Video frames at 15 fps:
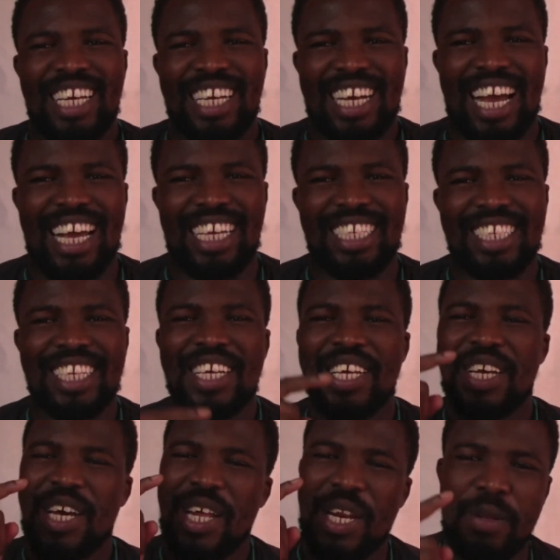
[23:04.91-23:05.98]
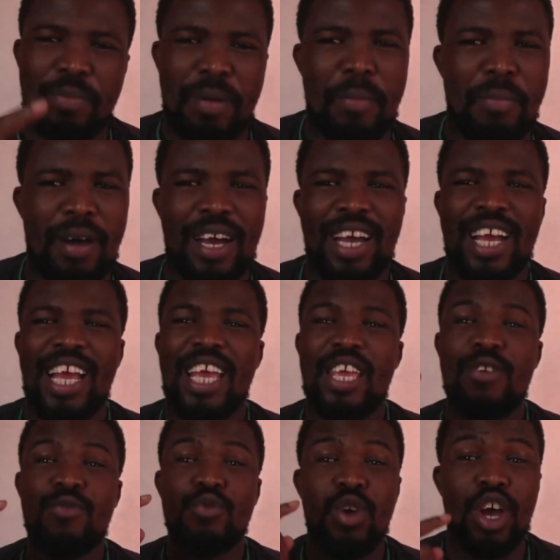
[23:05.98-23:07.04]
Guys, remember,
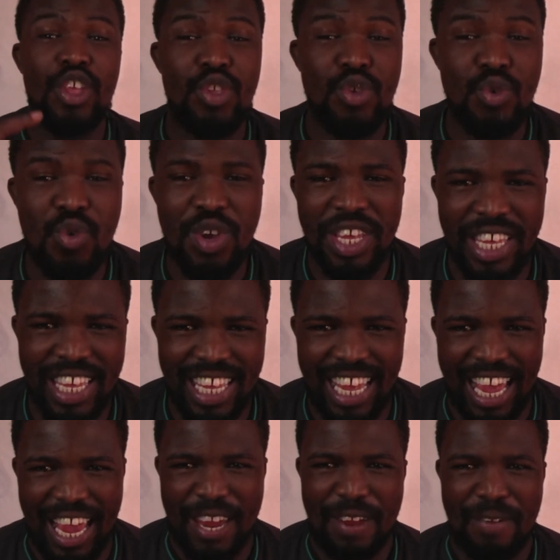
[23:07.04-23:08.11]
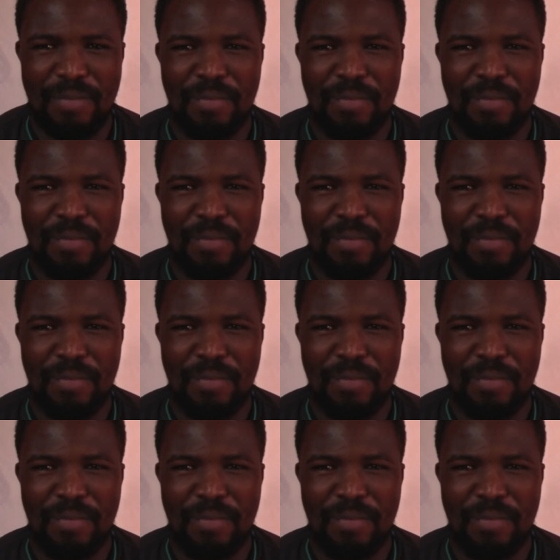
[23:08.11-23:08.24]
if you are new here,